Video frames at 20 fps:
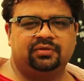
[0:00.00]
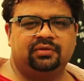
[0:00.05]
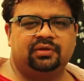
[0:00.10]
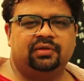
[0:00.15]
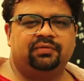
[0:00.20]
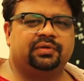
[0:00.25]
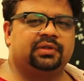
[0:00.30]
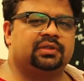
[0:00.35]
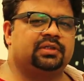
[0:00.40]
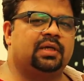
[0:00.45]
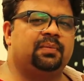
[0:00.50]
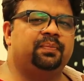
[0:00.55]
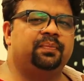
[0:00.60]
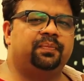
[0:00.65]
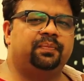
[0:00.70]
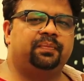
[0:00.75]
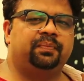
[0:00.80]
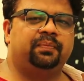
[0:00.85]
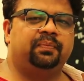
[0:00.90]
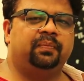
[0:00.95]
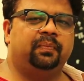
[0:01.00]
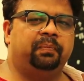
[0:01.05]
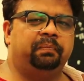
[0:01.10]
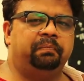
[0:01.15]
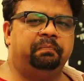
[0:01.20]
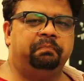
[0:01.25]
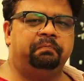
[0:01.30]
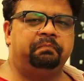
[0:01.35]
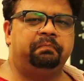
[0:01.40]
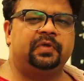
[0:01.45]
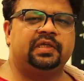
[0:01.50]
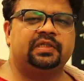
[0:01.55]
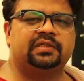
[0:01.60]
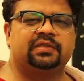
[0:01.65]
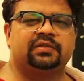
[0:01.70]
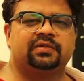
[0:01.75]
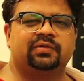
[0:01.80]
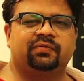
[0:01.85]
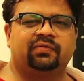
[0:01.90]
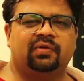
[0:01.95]
So there were some
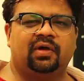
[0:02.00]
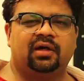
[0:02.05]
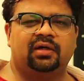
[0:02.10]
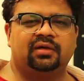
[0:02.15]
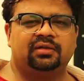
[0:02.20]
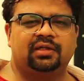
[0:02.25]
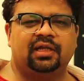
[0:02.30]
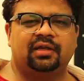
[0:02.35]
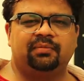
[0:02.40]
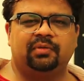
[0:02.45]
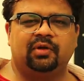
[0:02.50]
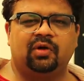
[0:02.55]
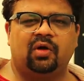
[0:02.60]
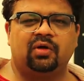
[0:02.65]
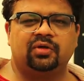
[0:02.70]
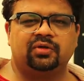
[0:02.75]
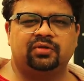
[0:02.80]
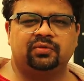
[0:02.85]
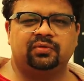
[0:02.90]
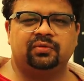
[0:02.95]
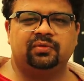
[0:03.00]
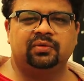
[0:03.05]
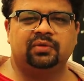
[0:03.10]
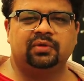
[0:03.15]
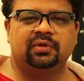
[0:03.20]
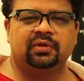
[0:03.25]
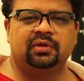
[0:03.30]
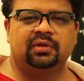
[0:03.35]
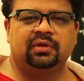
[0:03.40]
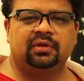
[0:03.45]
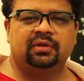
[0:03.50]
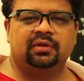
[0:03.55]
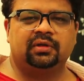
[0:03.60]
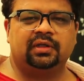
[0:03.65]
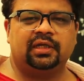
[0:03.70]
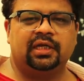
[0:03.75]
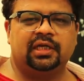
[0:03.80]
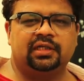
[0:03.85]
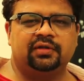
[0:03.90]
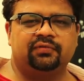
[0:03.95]
pieces of art that belonged to
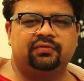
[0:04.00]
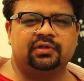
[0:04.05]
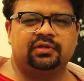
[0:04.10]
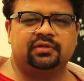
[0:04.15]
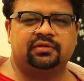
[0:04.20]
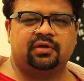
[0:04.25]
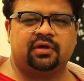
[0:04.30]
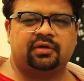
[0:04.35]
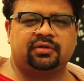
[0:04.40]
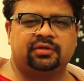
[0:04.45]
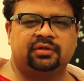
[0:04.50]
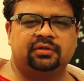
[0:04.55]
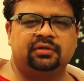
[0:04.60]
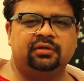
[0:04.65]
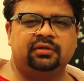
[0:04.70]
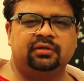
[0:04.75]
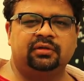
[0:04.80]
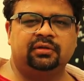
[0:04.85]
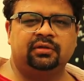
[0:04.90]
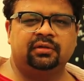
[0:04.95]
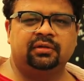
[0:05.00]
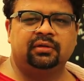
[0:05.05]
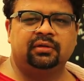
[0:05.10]
creative destruction.